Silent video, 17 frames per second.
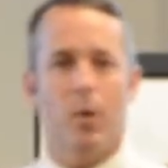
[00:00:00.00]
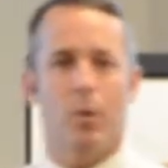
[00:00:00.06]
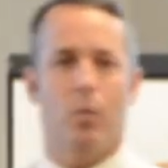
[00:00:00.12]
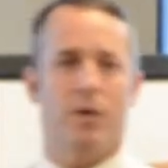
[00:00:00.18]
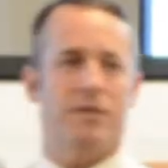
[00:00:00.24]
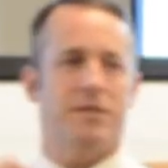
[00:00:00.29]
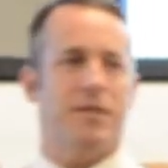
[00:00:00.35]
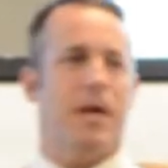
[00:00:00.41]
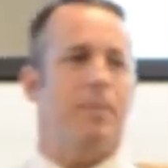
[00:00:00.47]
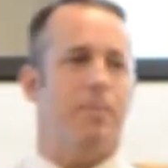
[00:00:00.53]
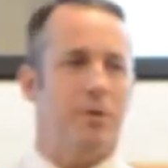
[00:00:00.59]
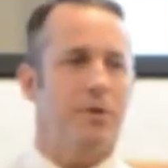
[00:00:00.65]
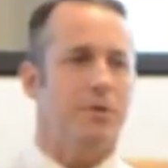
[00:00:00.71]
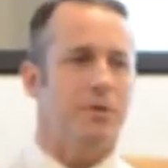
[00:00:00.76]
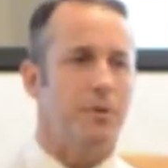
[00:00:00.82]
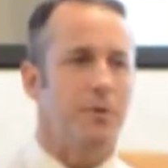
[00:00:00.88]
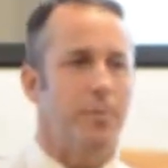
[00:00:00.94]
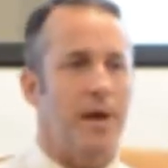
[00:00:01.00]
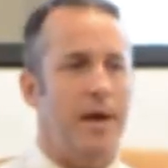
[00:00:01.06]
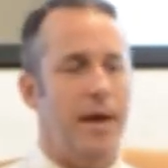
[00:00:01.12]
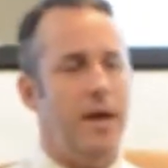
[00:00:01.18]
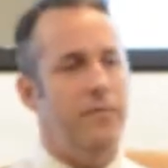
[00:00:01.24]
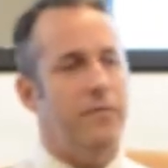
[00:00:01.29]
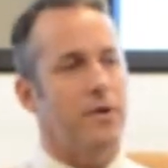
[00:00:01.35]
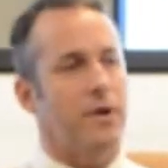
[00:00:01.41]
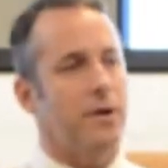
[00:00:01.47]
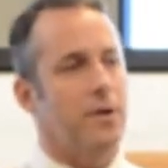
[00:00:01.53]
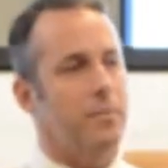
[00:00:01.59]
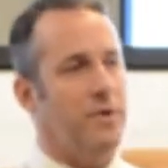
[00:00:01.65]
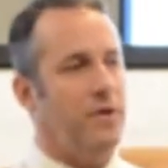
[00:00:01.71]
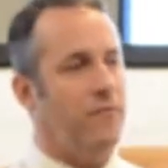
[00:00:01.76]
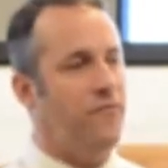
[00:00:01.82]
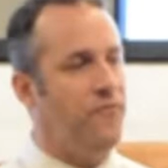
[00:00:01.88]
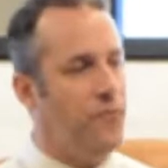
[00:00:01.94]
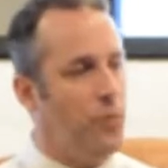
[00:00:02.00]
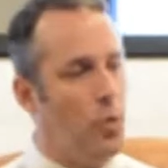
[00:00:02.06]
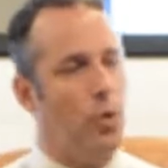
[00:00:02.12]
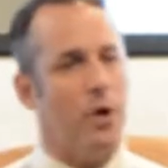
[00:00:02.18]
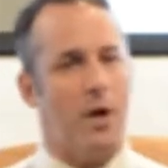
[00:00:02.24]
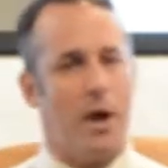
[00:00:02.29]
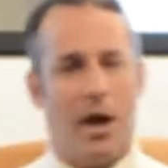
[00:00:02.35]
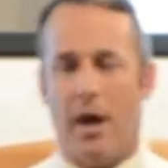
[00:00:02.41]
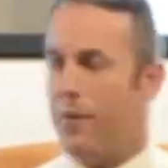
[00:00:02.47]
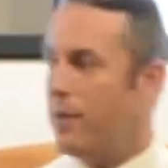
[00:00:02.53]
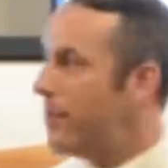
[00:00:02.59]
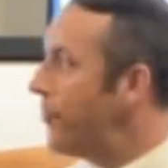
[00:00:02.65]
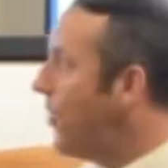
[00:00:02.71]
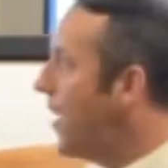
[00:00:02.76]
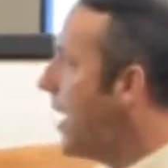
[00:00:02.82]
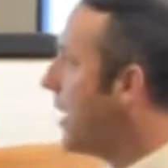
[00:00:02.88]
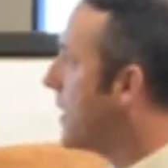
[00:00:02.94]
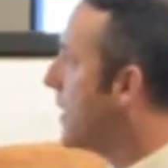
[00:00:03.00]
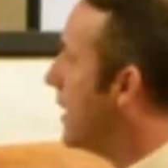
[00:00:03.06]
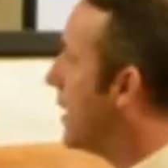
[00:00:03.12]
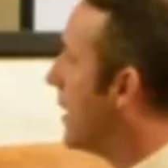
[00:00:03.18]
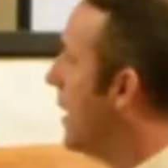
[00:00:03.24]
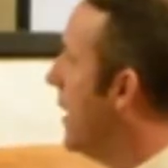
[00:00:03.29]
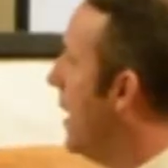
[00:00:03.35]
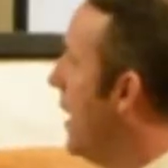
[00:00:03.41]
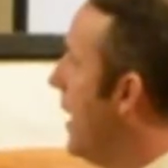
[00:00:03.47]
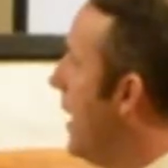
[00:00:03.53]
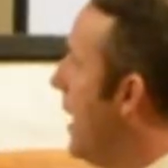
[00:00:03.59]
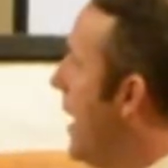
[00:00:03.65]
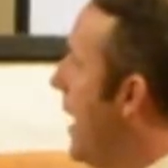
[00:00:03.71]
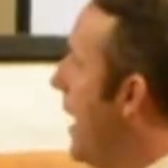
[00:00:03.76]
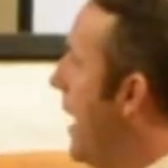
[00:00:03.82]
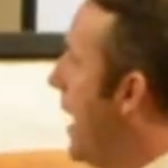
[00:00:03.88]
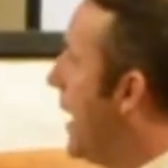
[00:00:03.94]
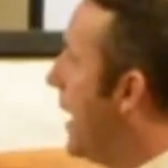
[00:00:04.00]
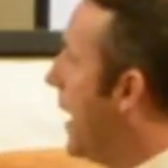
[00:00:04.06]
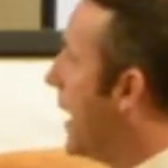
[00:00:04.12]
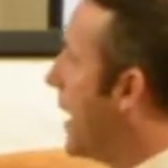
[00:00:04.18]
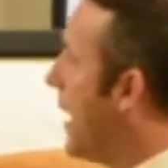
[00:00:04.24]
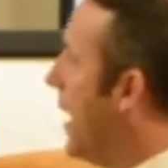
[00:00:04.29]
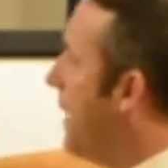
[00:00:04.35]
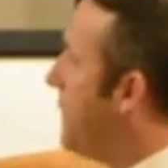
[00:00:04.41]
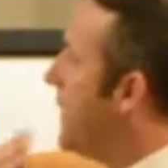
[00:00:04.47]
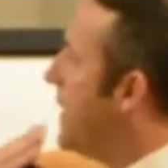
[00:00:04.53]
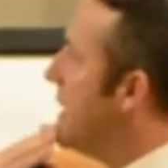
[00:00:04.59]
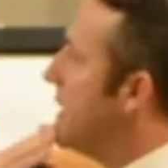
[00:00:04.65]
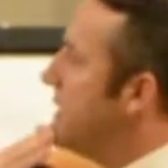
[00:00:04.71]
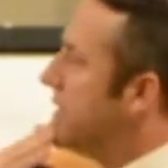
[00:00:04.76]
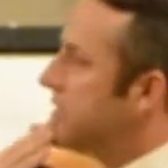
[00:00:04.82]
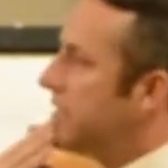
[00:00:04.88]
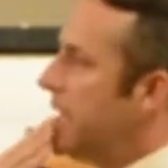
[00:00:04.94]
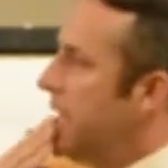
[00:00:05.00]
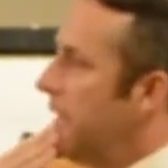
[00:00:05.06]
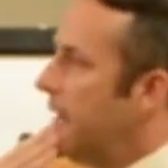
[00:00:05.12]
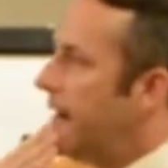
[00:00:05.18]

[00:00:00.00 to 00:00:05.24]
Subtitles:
Well, what's that personal behavior going to be for chiropractic? And I got this.